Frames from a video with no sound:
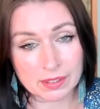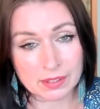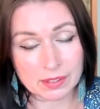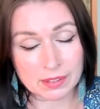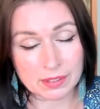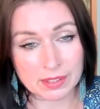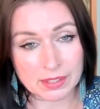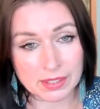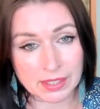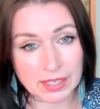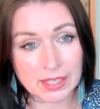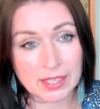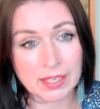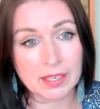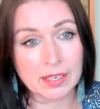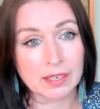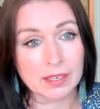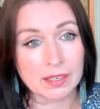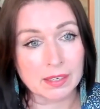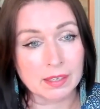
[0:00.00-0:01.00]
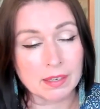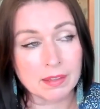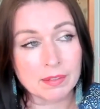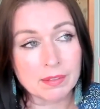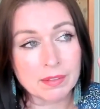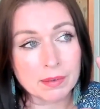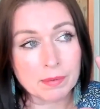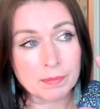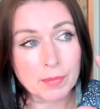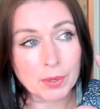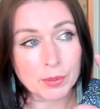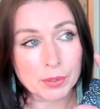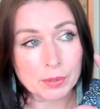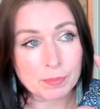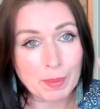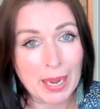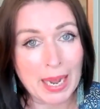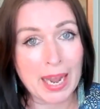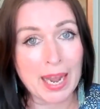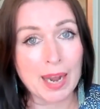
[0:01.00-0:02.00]
seeing the
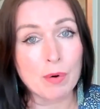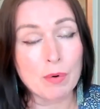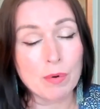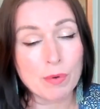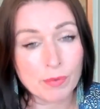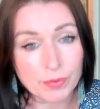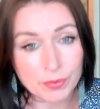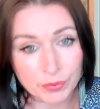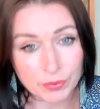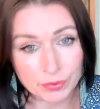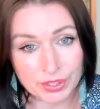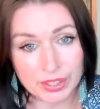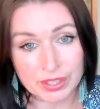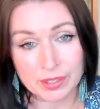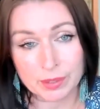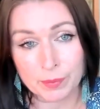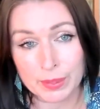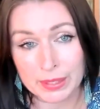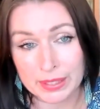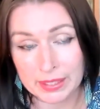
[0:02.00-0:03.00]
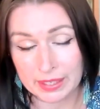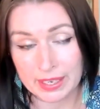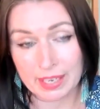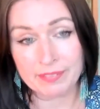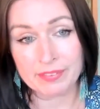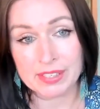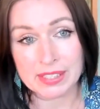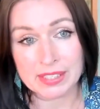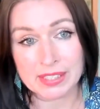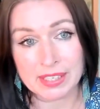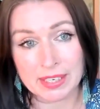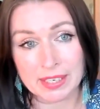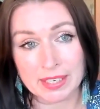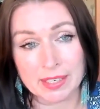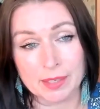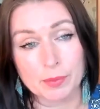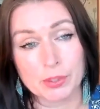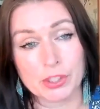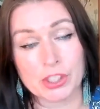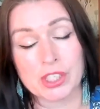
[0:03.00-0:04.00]
most powerful thing we can ever
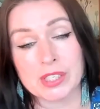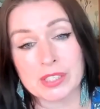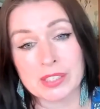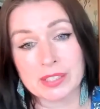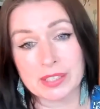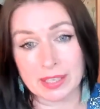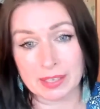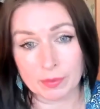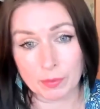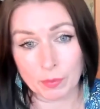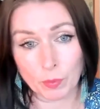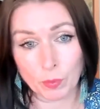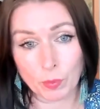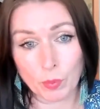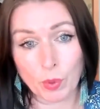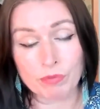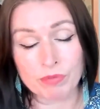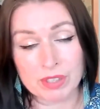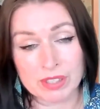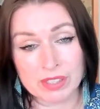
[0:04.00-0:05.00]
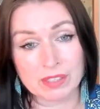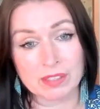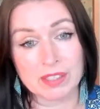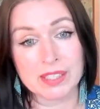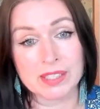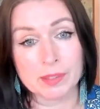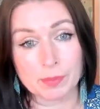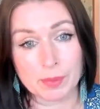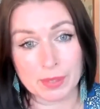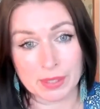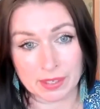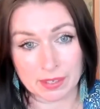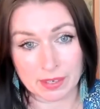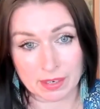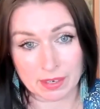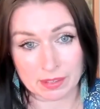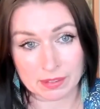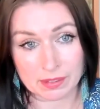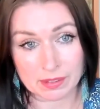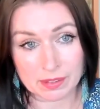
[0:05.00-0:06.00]
see, which is that what resides within
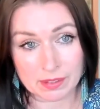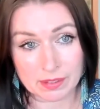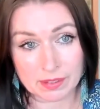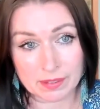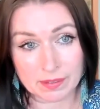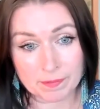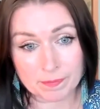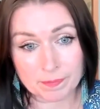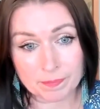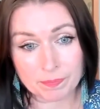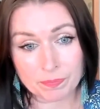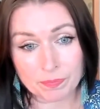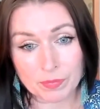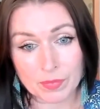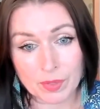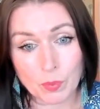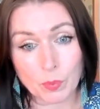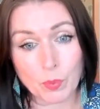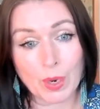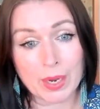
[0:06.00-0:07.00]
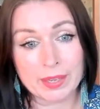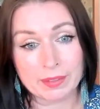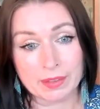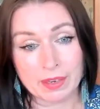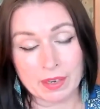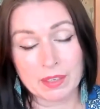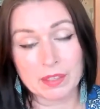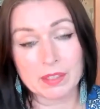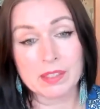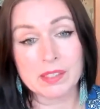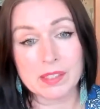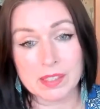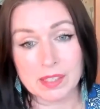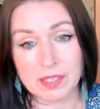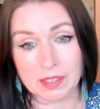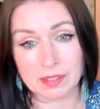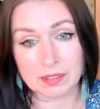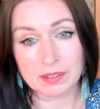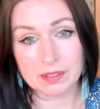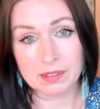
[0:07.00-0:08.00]
us, where the
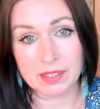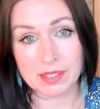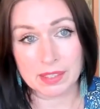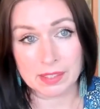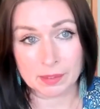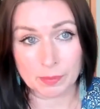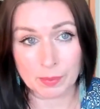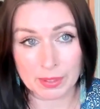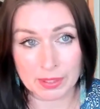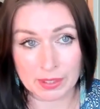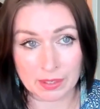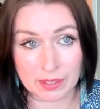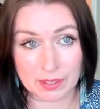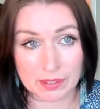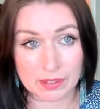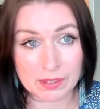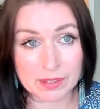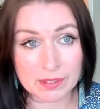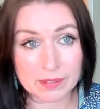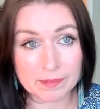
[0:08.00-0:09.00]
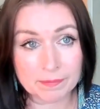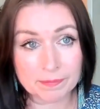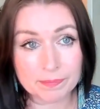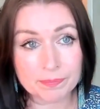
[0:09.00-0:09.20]
hunter is within us.